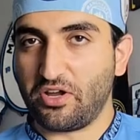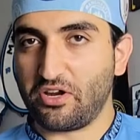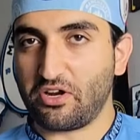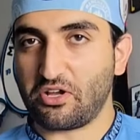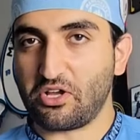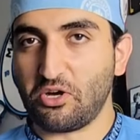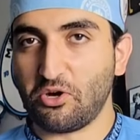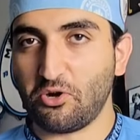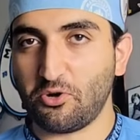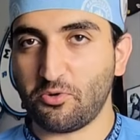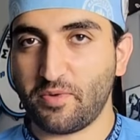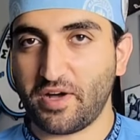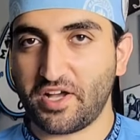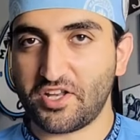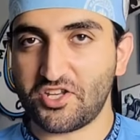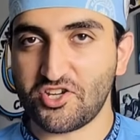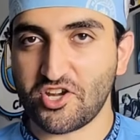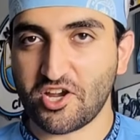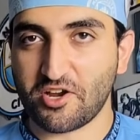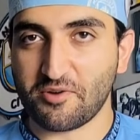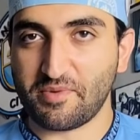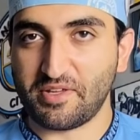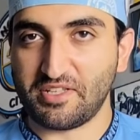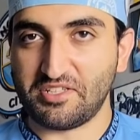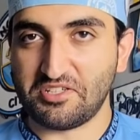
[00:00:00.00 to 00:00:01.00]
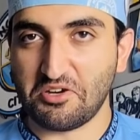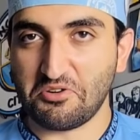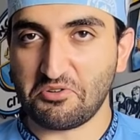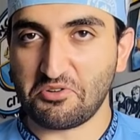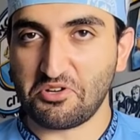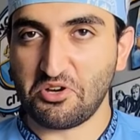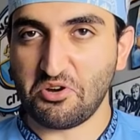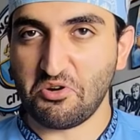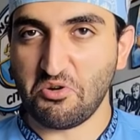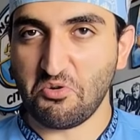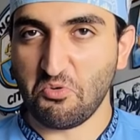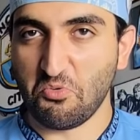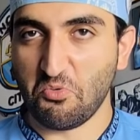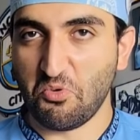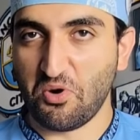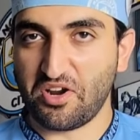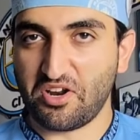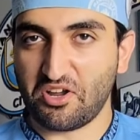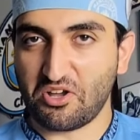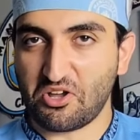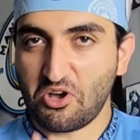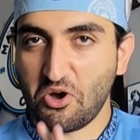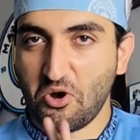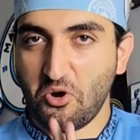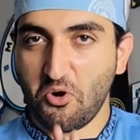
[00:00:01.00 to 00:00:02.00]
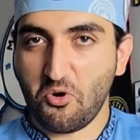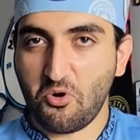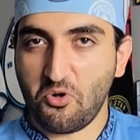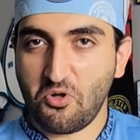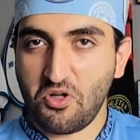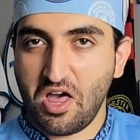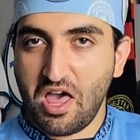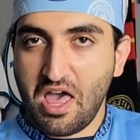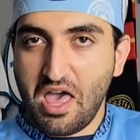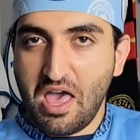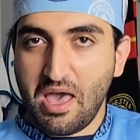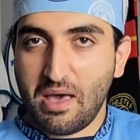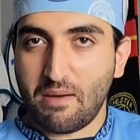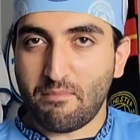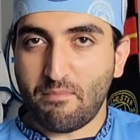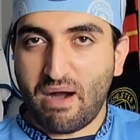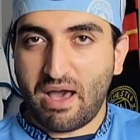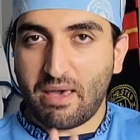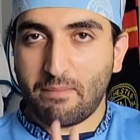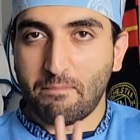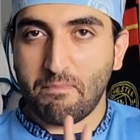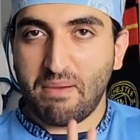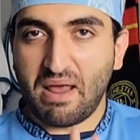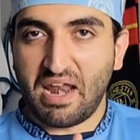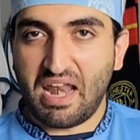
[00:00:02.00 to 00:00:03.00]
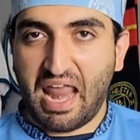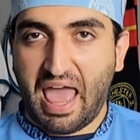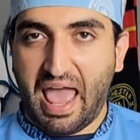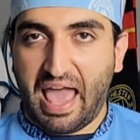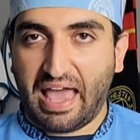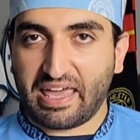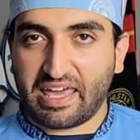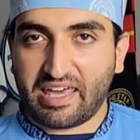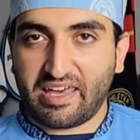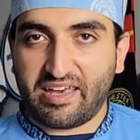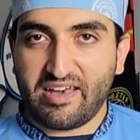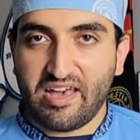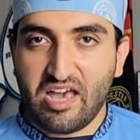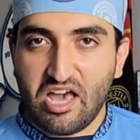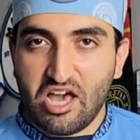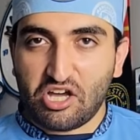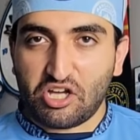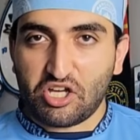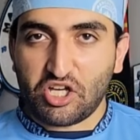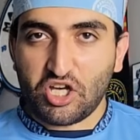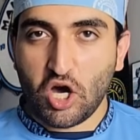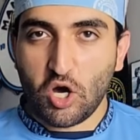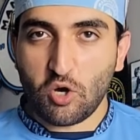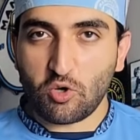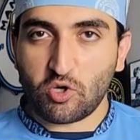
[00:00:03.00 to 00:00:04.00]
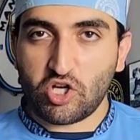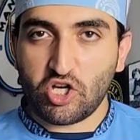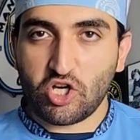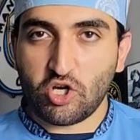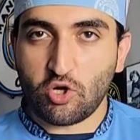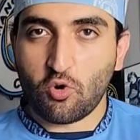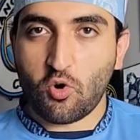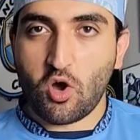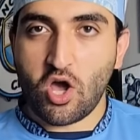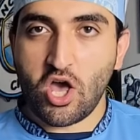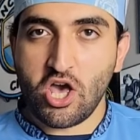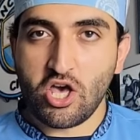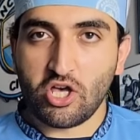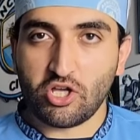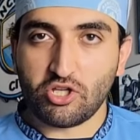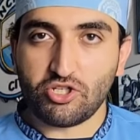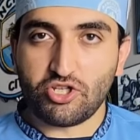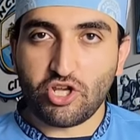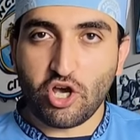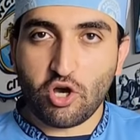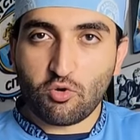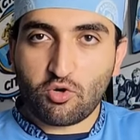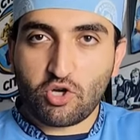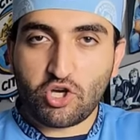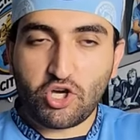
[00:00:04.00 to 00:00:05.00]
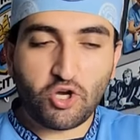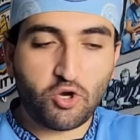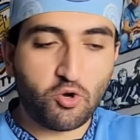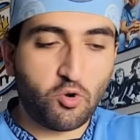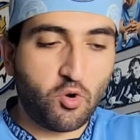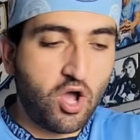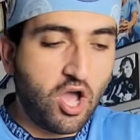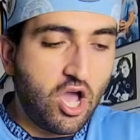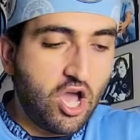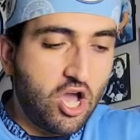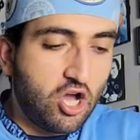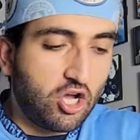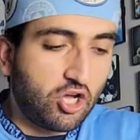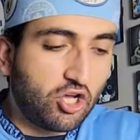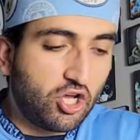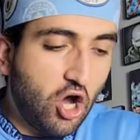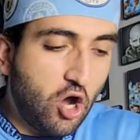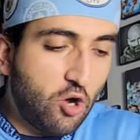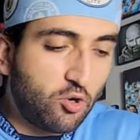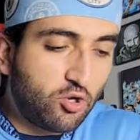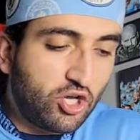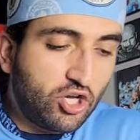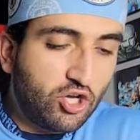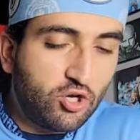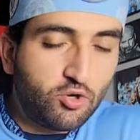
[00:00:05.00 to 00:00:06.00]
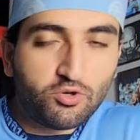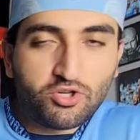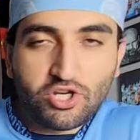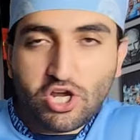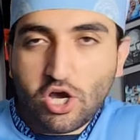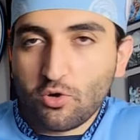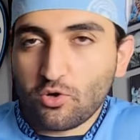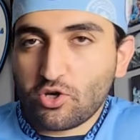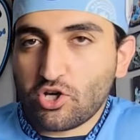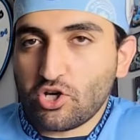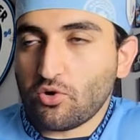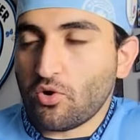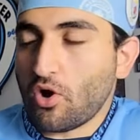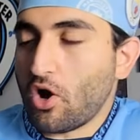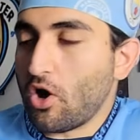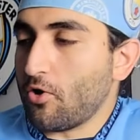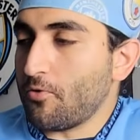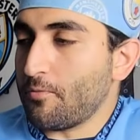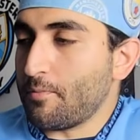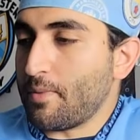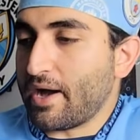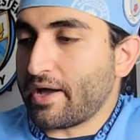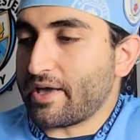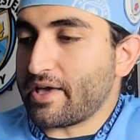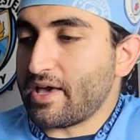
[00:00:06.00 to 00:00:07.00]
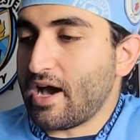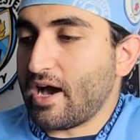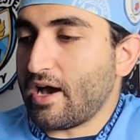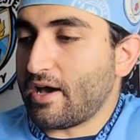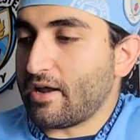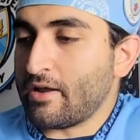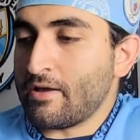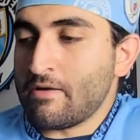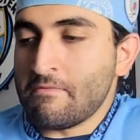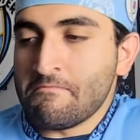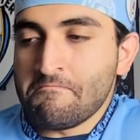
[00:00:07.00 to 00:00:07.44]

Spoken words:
a goal by Jeremy Doku. What a goal by Black Goku. Doku. Goku. Doku. Oh my God.